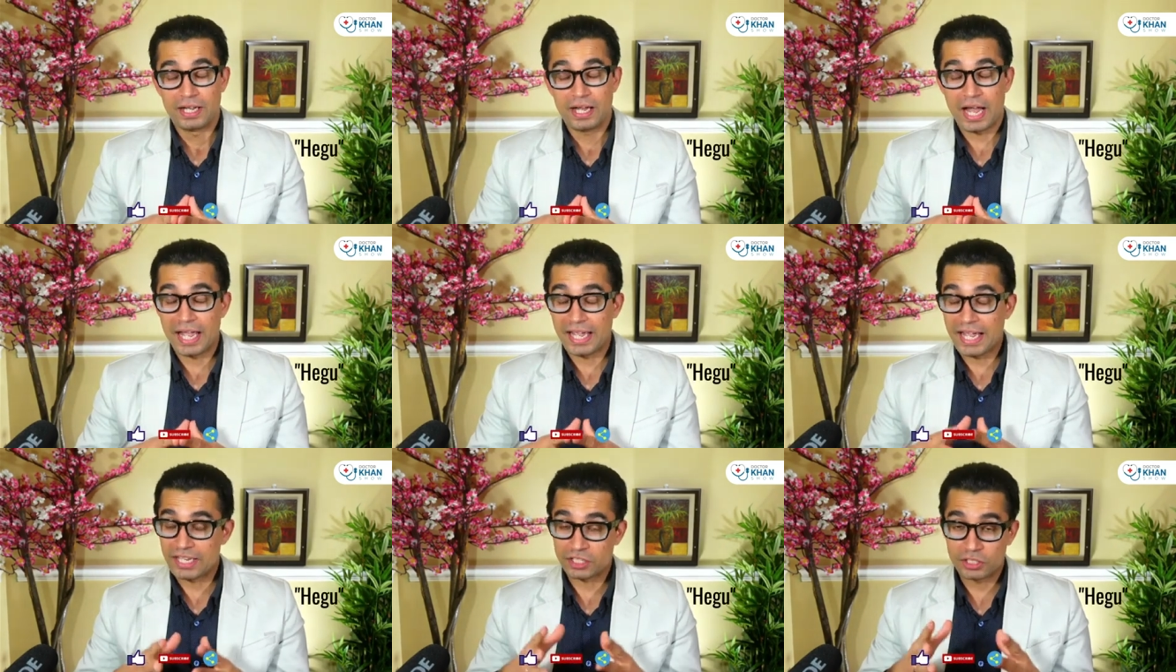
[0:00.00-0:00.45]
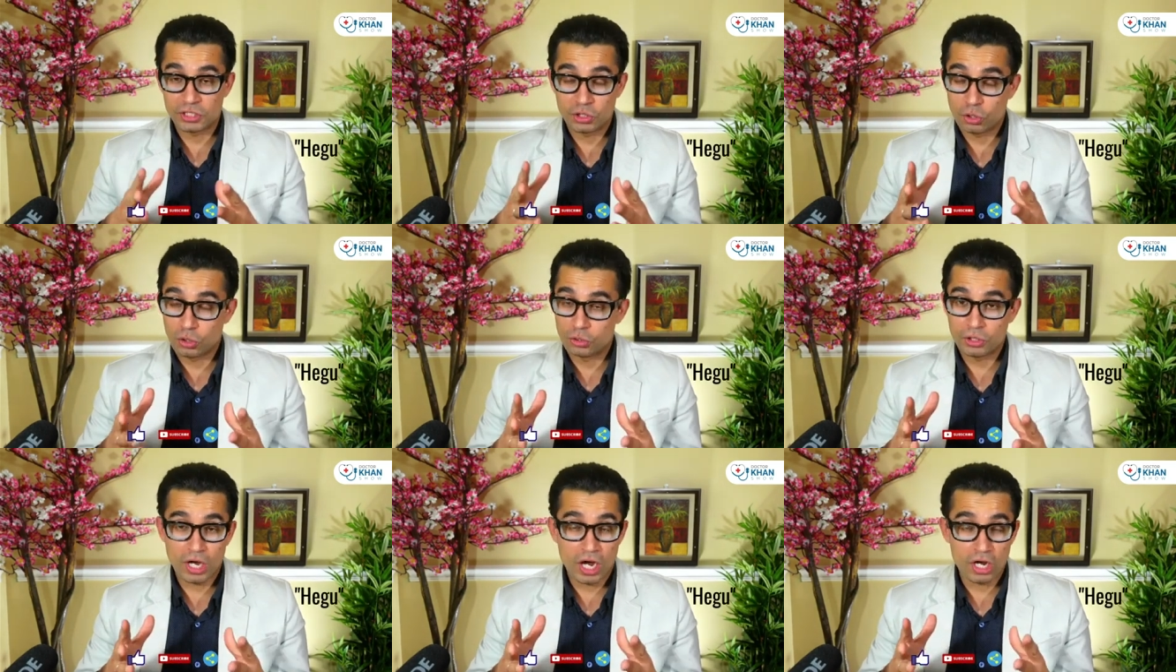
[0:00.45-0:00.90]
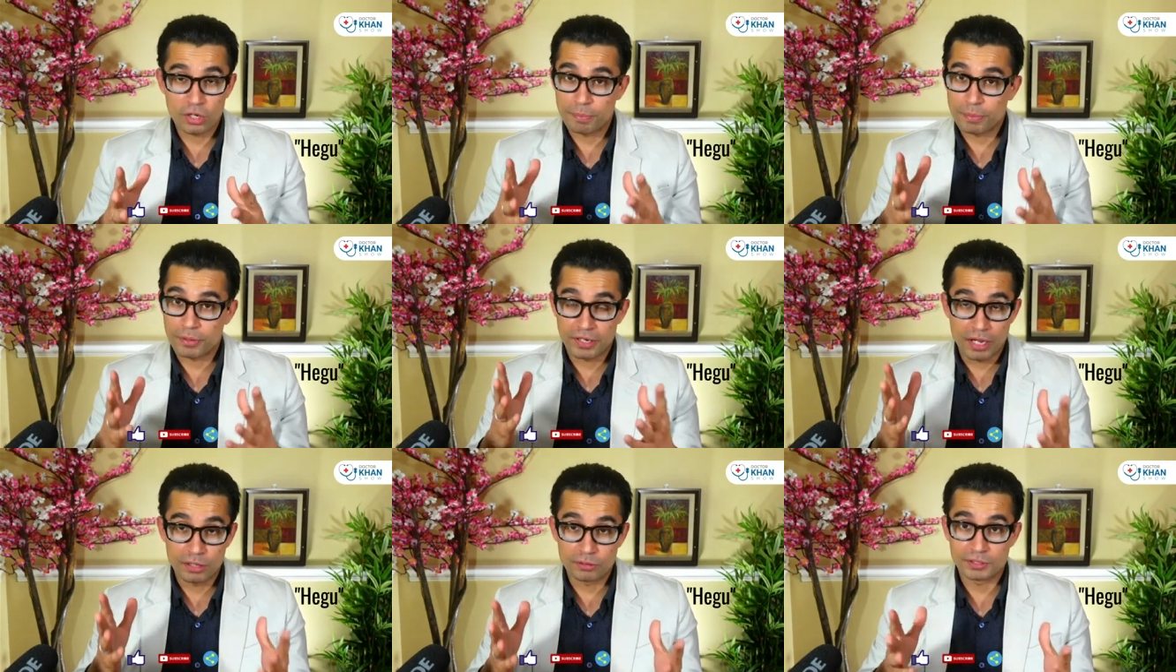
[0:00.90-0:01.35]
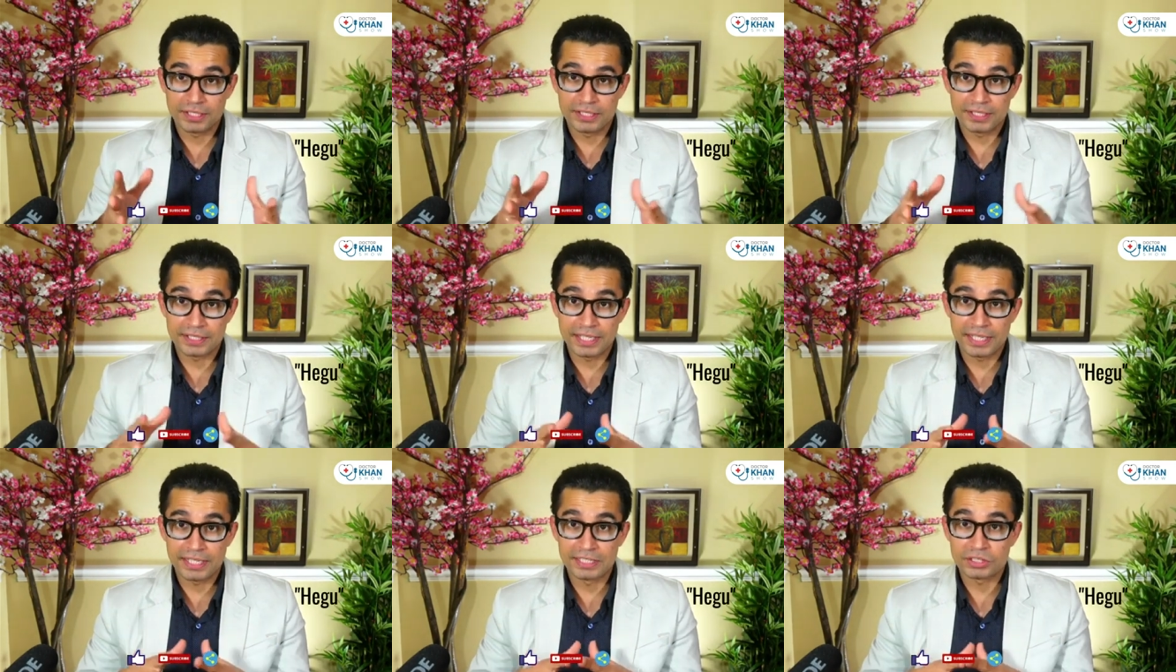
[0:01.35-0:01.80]
I actually don't know how to pronounce
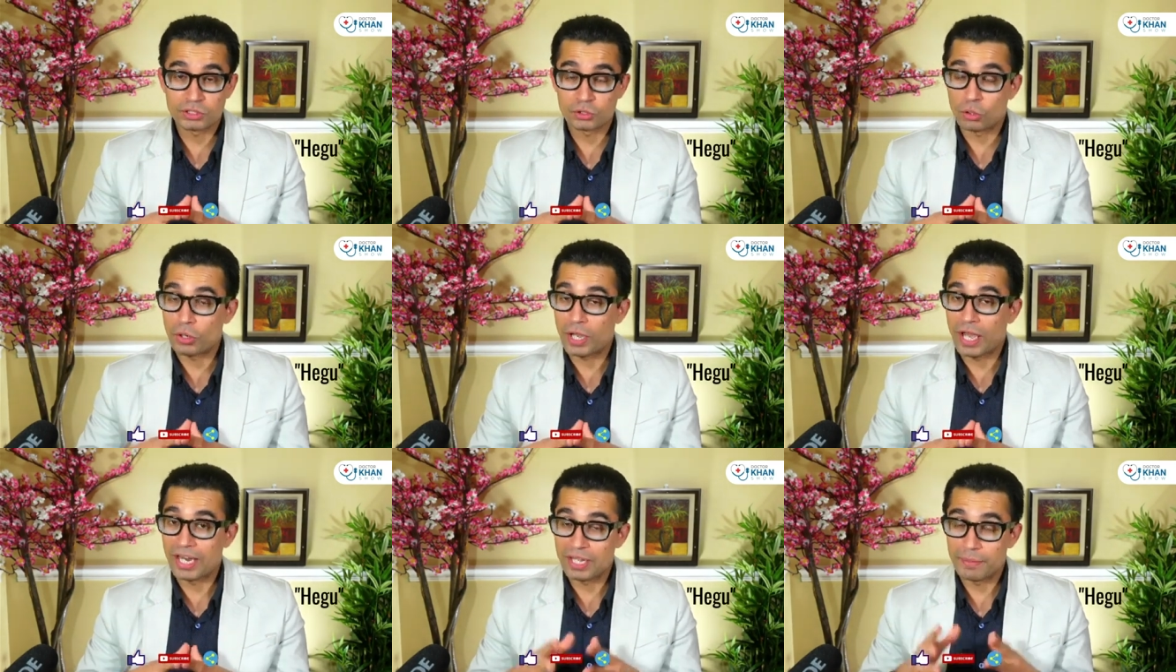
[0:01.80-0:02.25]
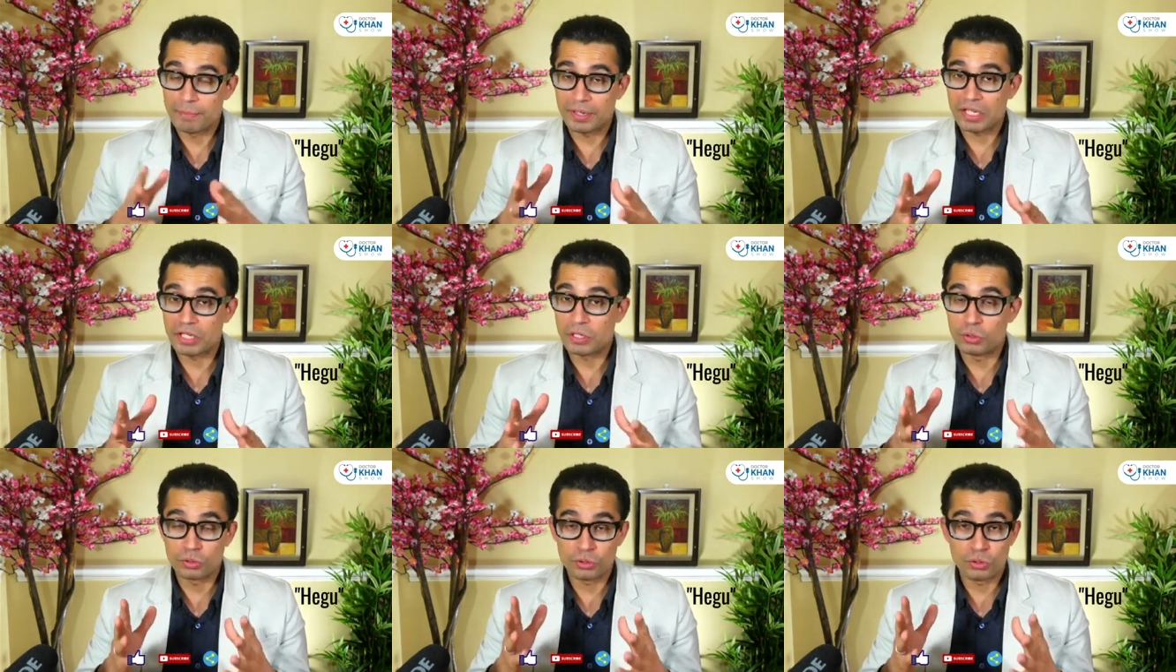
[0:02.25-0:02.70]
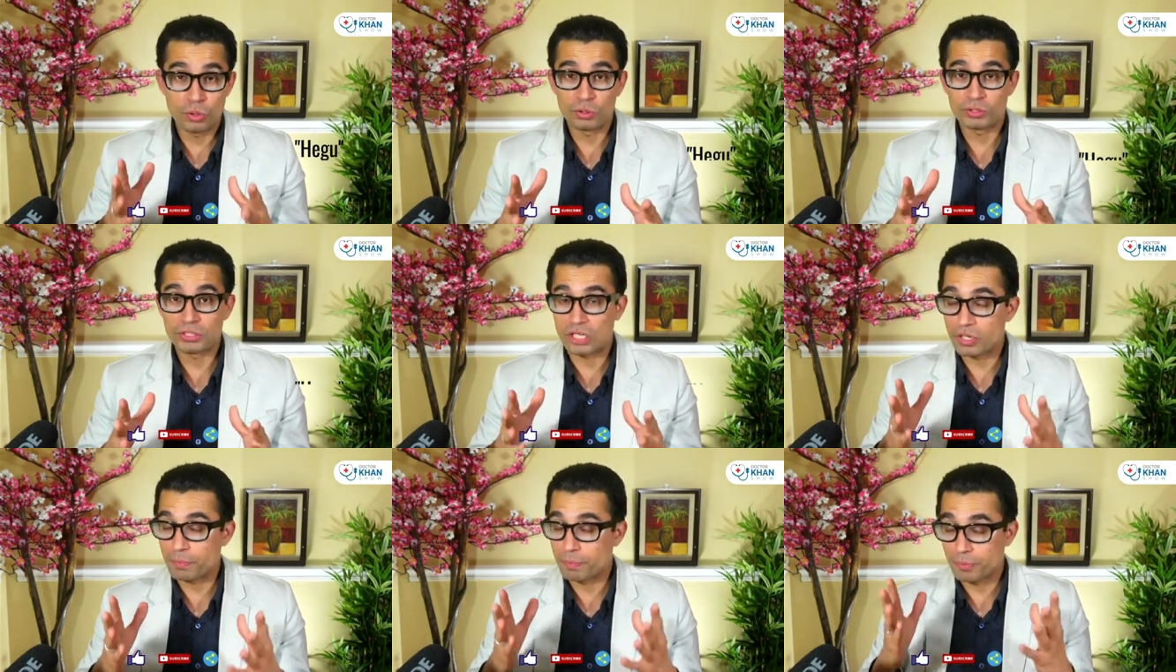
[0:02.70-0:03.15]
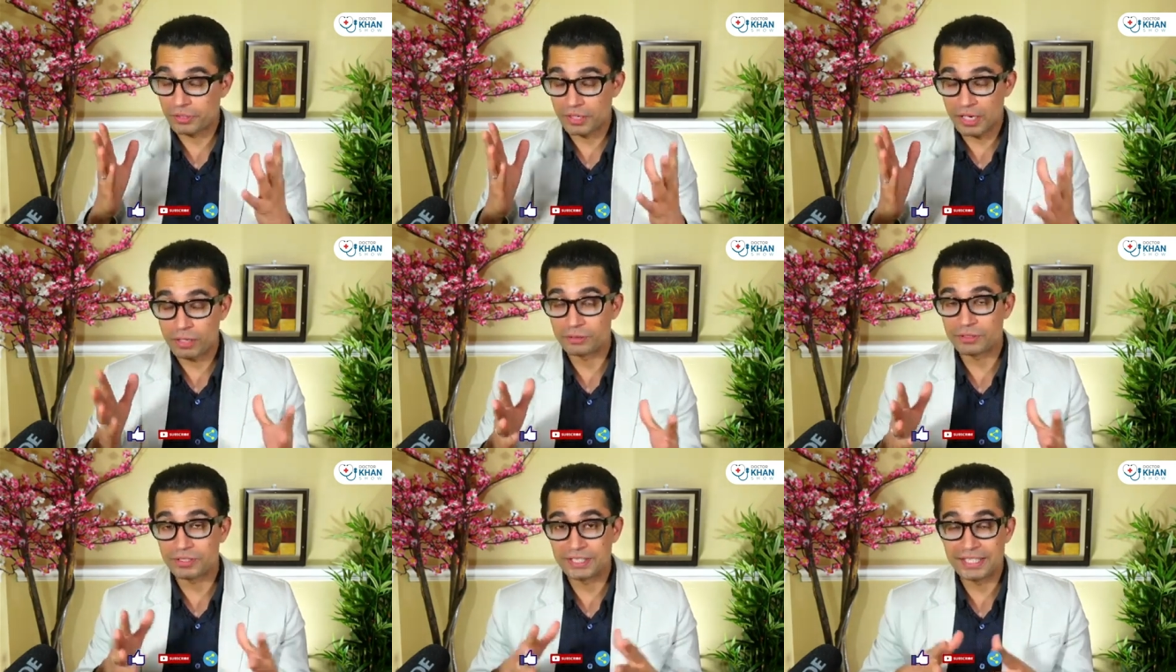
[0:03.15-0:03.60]
these things, so anybody who knows how to
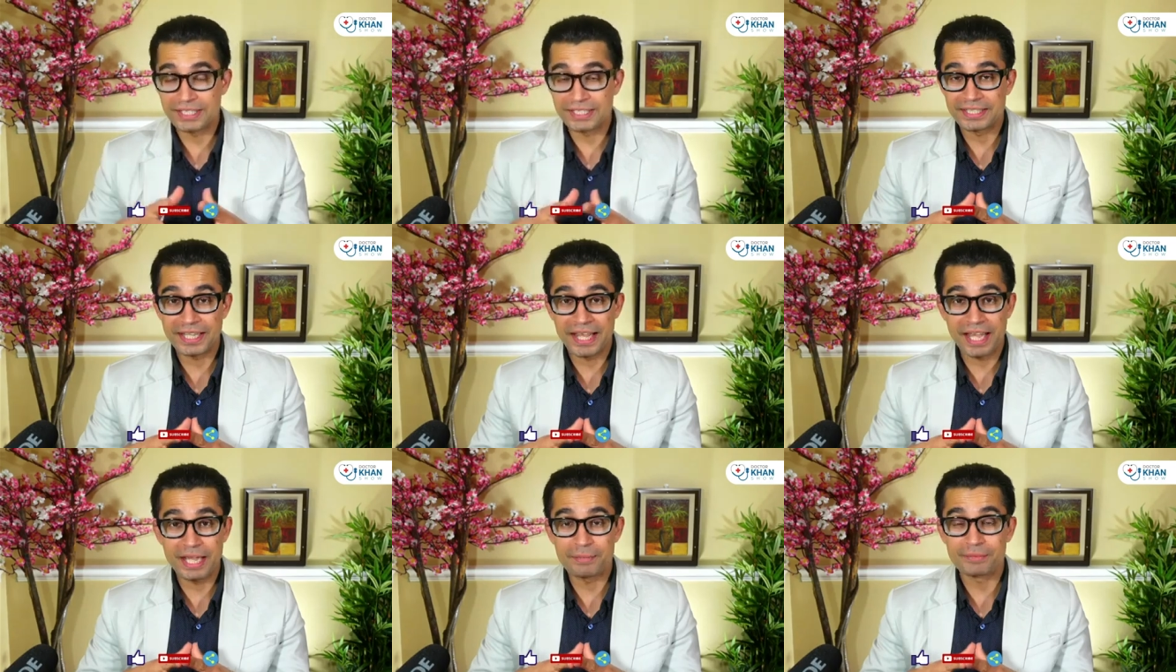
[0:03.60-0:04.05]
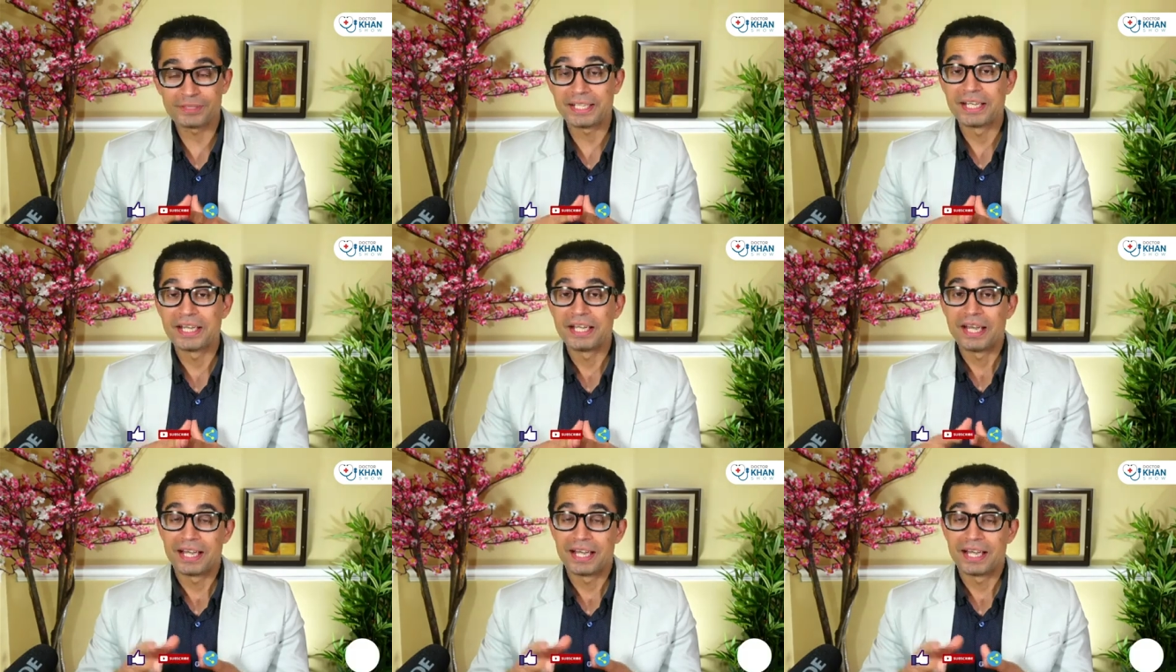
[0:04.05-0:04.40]
pronounce these names,